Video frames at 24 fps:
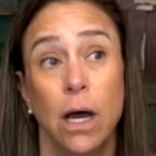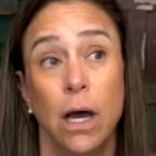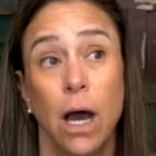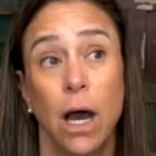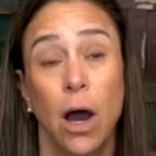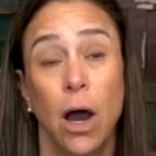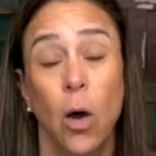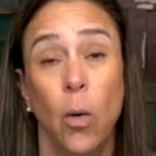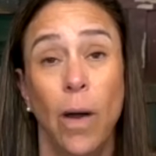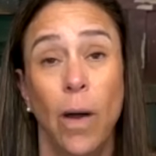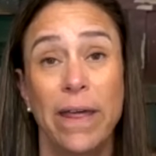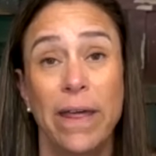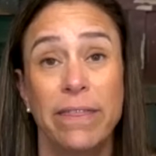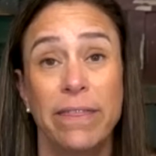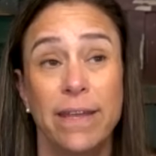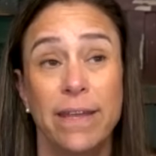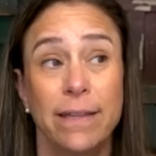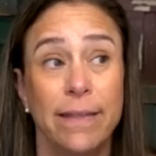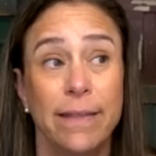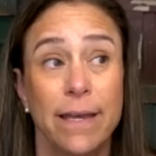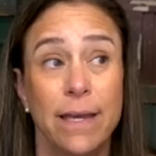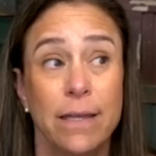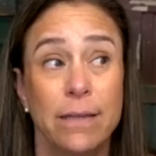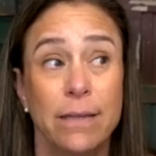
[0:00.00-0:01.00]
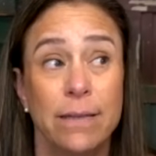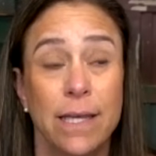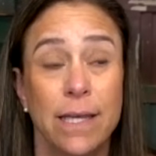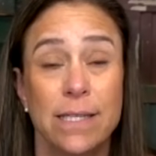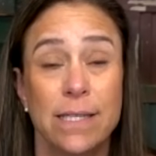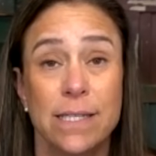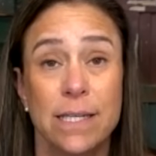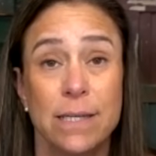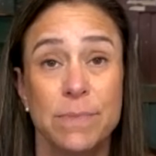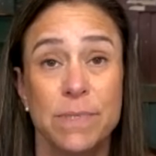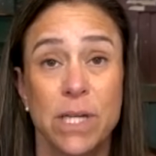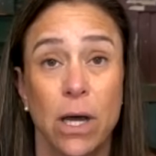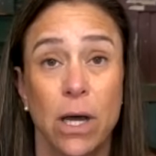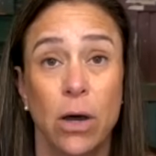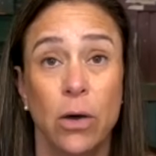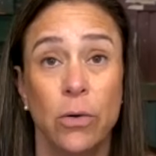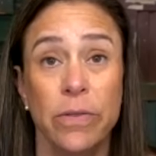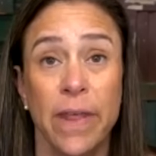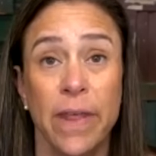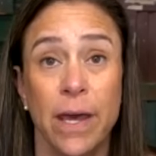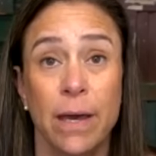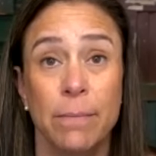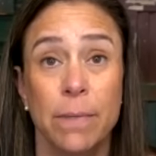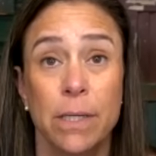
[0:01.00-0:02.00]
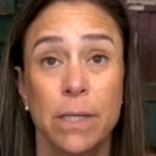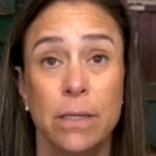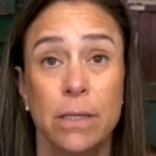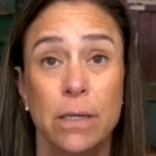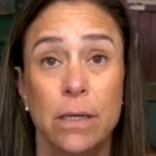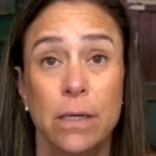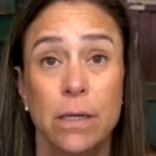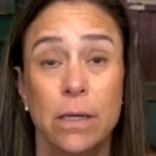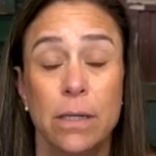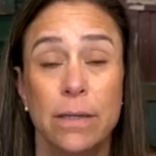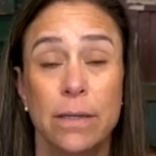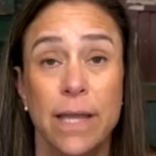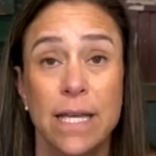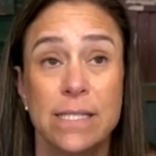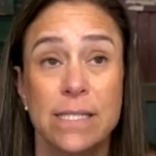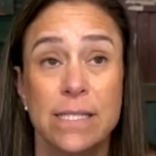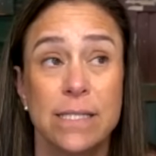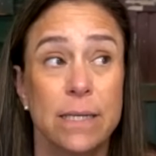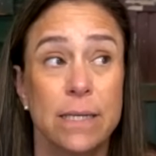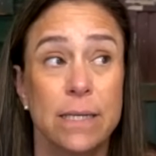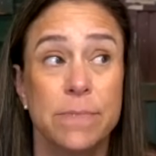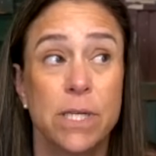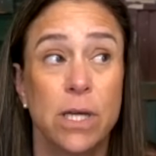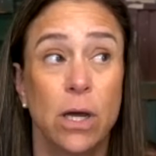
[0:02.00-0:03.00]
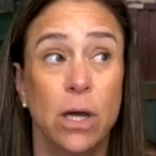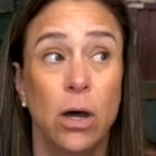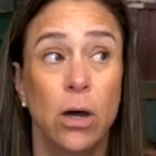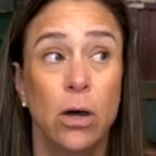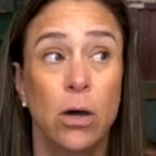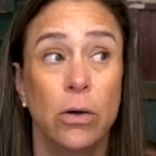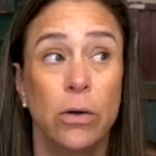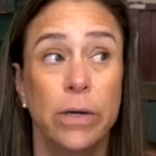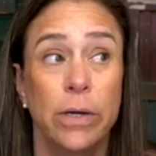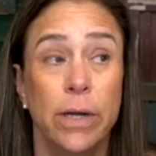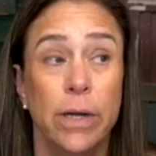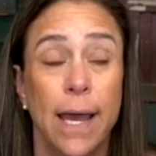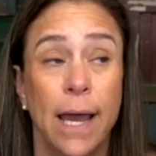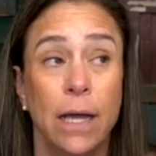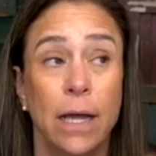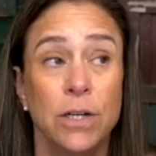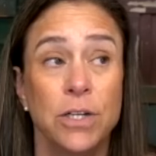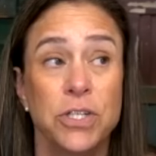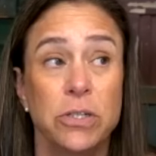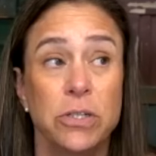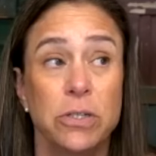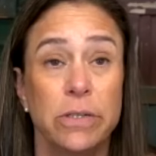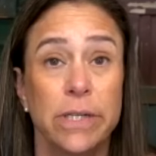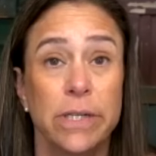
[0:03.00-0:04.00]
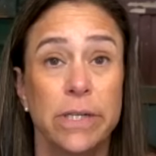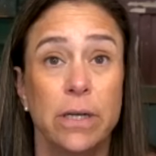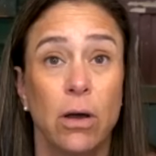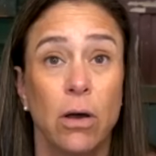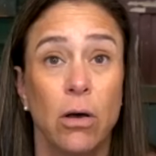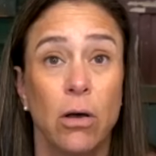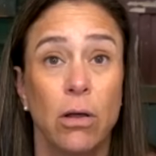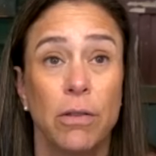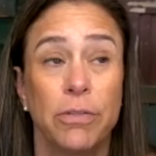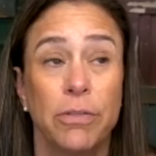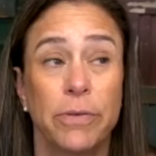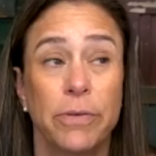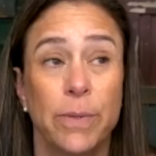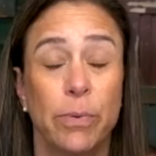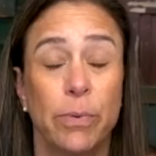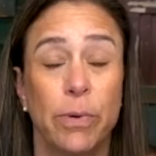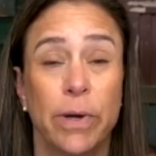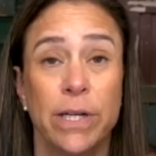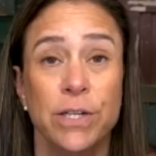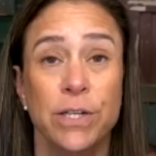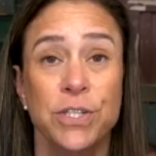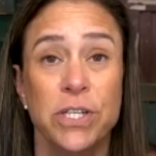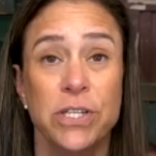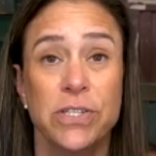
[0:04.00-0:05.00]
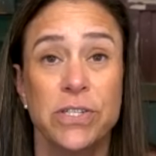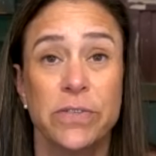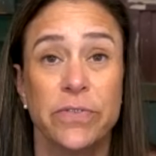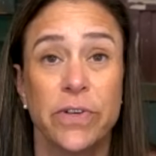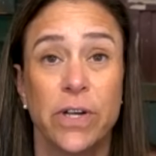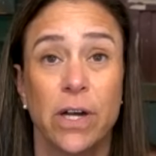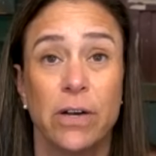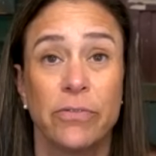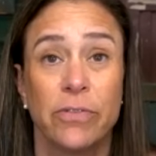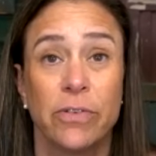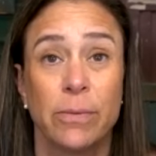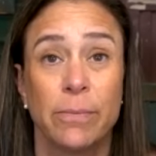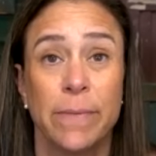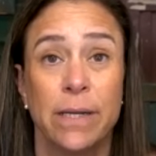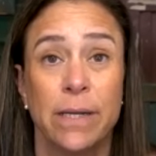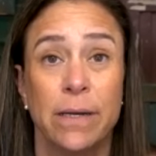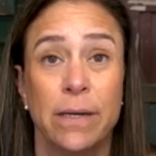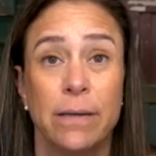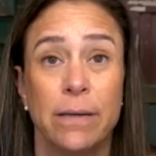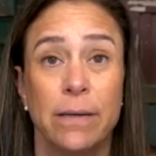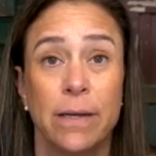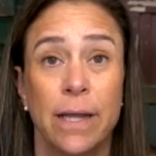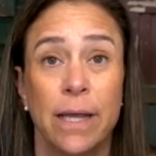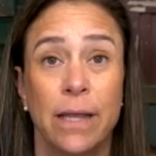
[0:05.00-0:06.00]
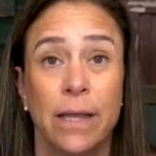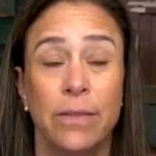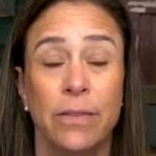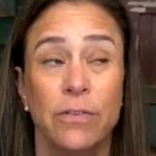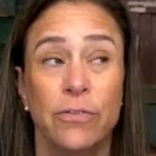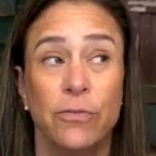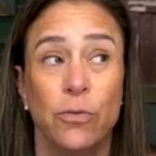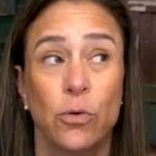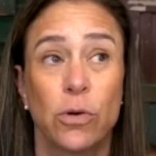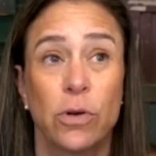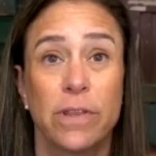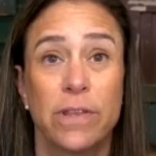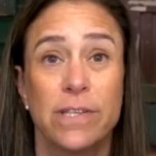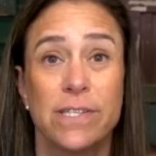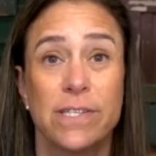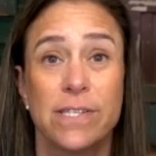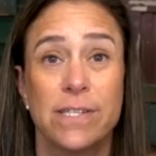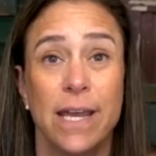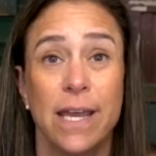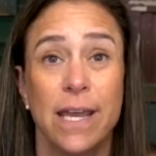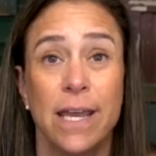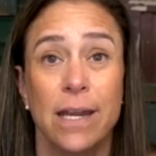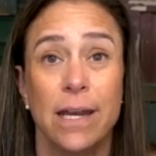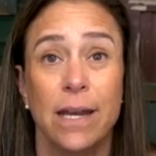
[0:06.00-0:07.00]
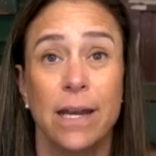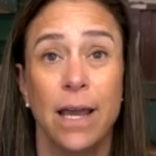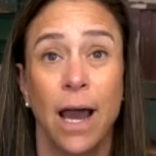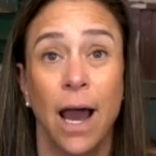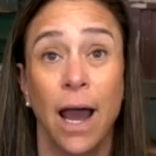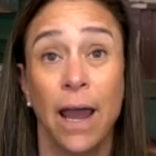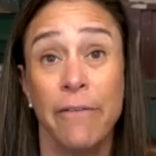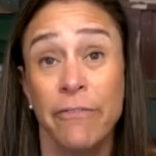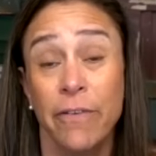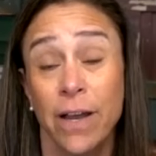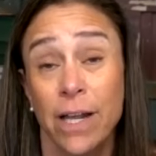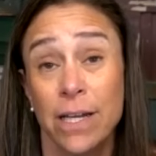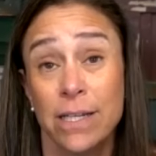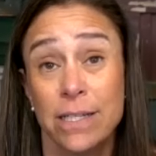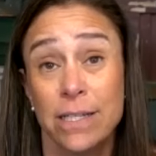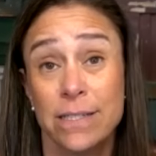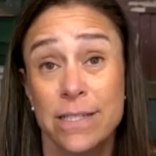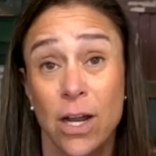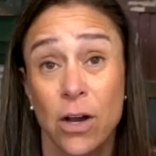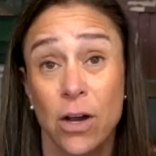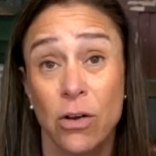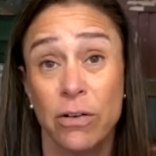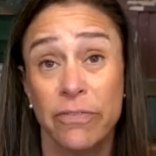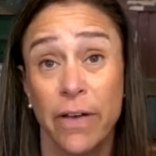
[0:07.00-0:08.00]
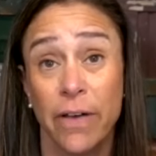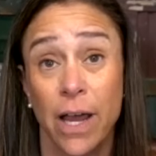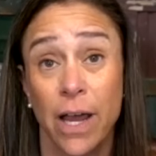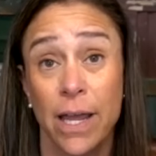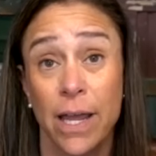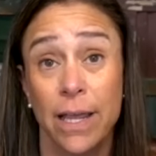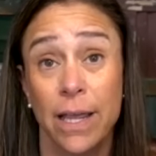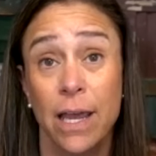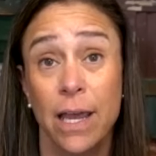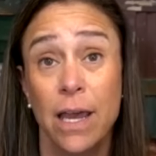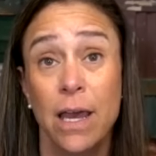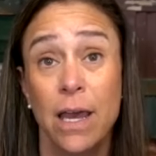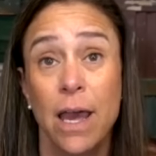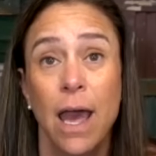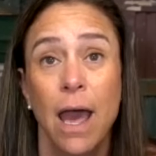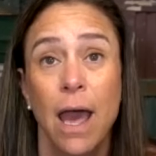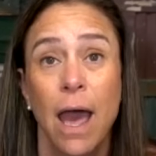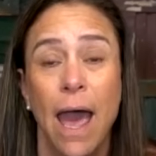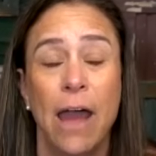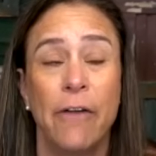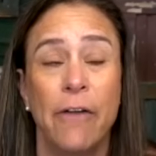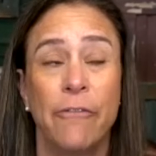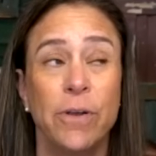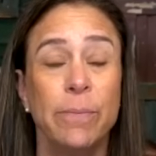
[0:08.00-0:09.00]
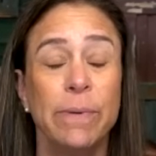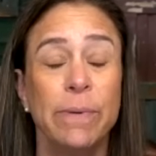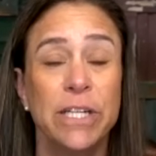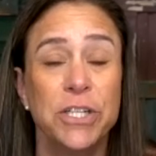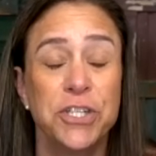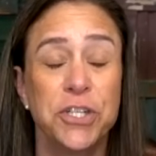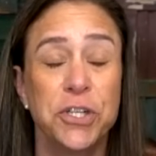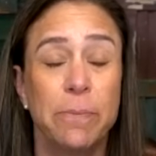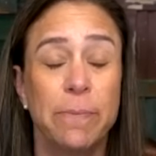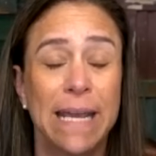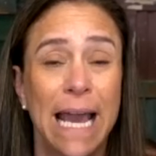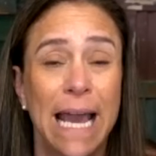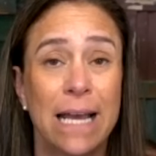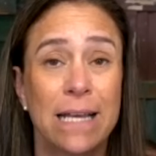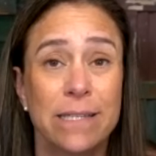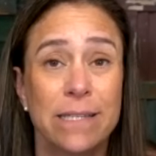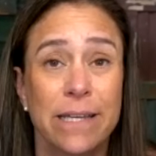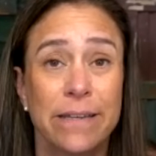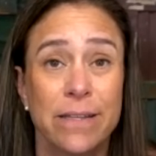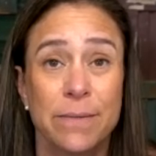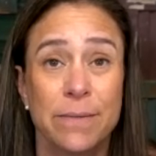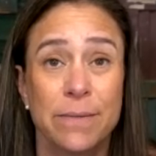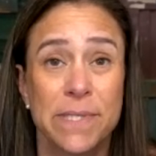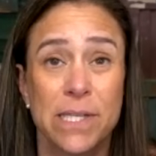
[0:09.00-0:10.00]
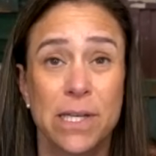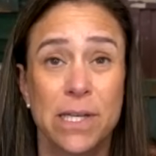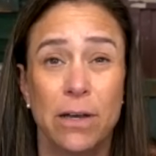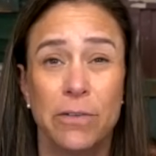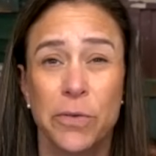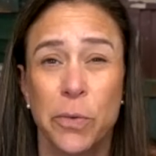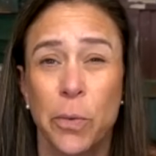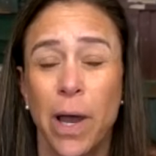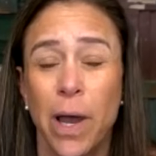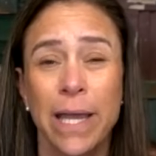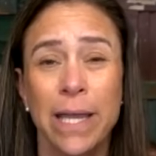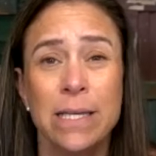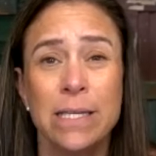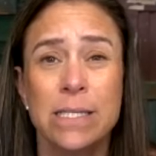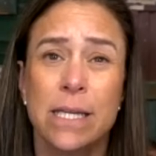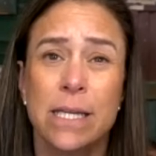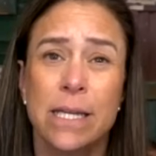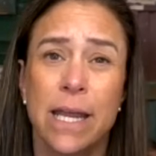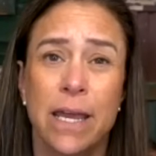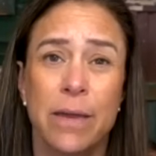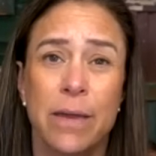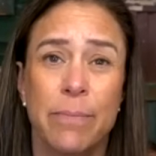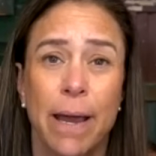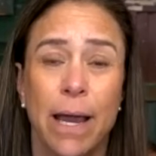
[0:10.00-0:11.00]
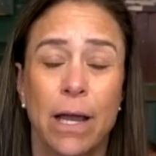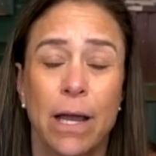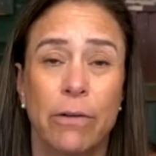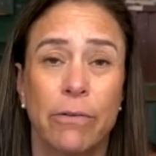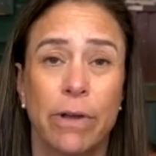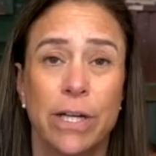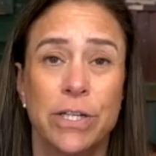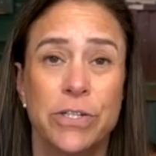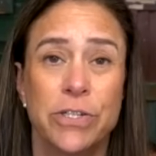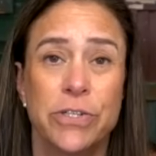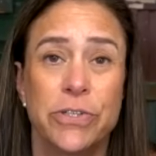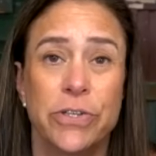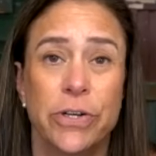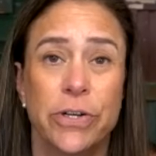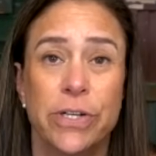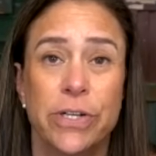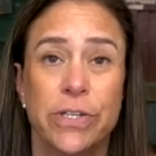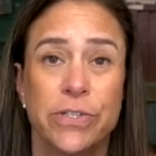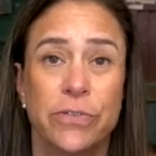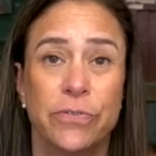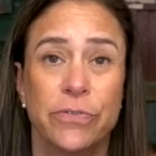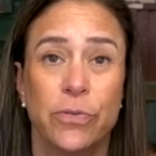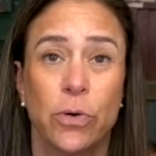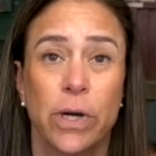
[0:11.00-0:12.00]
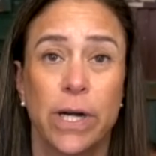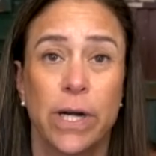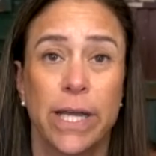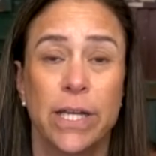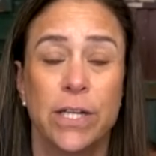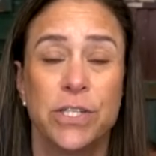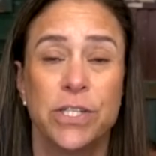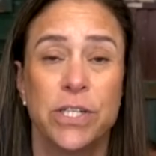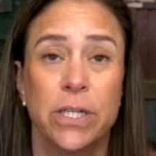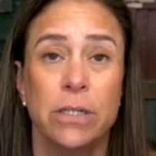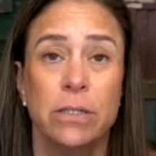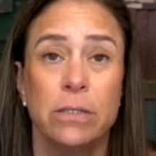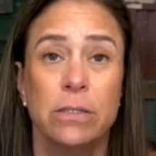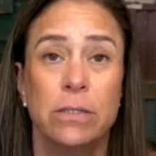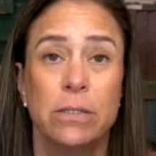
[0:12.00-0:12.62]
Oh, I think they seem to own them. They seem to own actually all three branches of government and the fourth estate. I find it terrifying. Everybody should be asking themselves, why isn't AIPAC registered as a foreign agent?